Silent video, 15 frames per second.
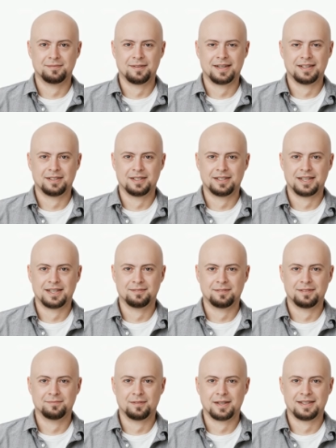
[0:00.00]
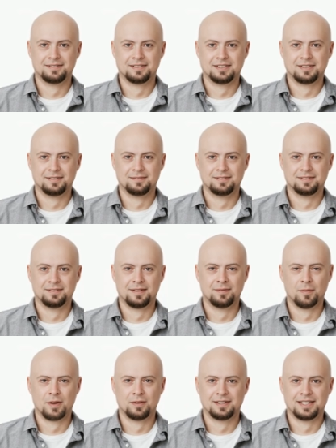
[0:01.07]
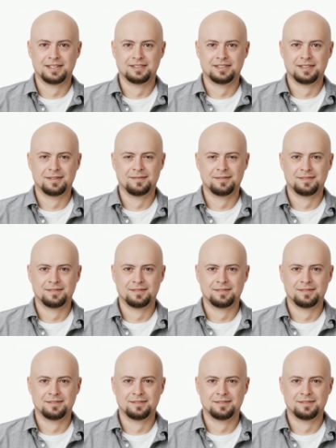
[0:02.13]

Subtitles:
being the laboured breaths of the three warriors.